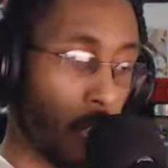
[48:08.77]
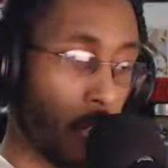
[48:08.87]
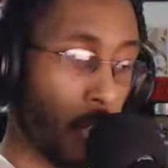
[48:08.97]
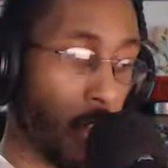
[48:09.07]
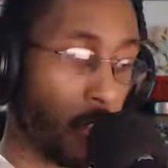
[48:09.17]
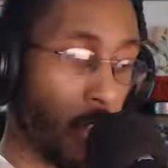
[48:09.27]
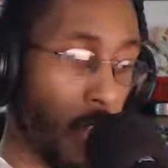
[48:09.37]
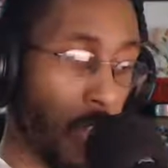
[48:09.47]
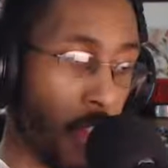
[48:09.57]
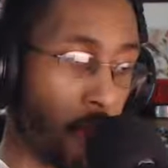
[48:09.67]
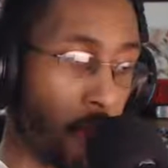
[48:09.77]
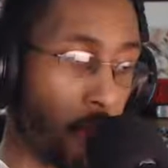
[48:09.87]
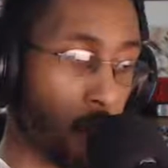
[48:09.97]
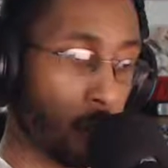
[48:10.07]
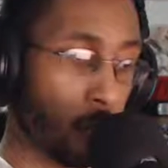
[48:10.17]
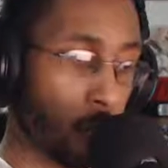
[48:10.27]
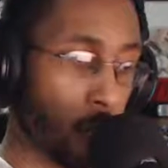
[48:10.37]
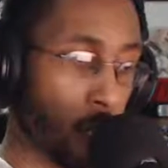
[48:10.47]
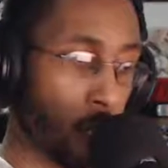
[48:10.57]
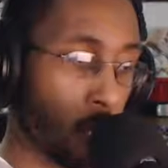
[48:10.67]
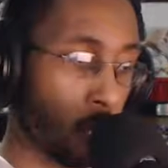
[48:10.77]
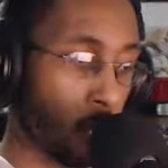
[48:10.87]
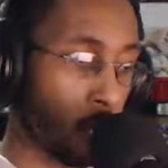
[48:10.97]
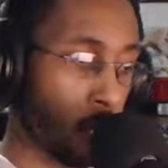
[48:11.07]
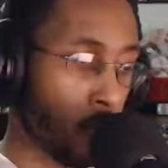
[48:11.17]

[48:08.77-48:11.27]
I have heard some things